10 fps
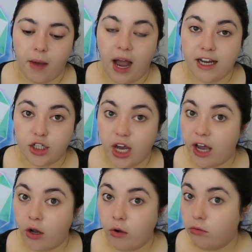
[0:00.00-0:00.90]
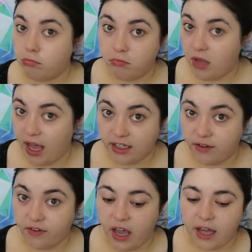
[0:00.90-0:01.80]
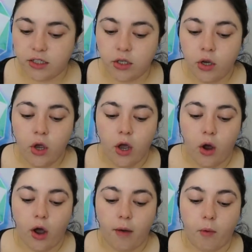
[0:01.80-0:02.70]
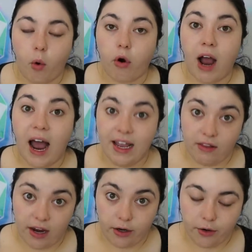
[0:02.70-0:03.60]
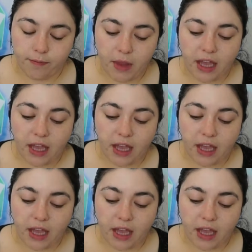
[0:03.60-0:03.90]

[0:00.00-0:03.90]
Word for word: eyeshadow as of yet, um, or eyeliner.